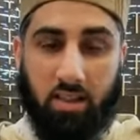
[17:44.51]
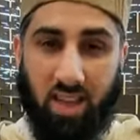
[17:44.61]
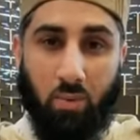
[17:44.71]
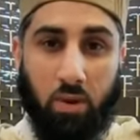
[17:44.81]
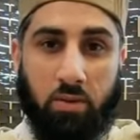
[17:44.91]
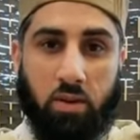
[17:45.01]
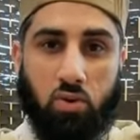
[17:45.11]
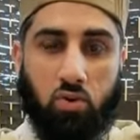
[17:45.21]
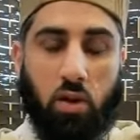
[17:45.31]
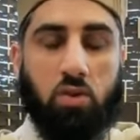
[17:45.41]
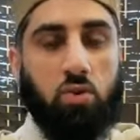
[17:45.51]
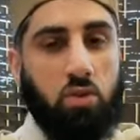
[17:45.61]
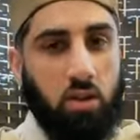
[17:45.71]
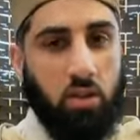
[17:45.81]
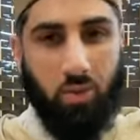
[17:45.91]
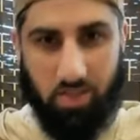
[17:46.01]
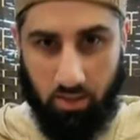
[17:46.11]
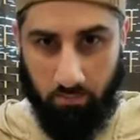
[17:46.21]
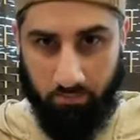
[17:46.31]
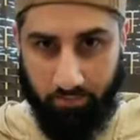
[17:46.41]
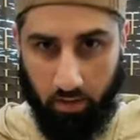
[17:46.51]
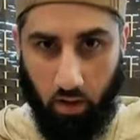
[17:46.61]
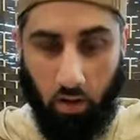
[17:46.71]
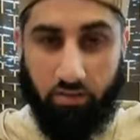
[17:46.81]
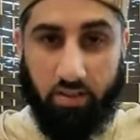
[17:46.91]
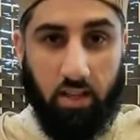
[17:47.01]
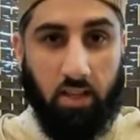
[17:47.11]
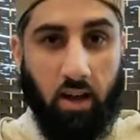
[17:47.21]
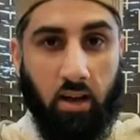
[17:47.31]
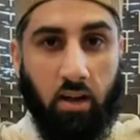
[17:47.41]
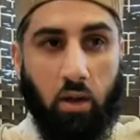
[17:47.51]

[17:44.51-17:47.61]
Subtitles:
They will be destroyed. So look at the wisdom of Sayyidah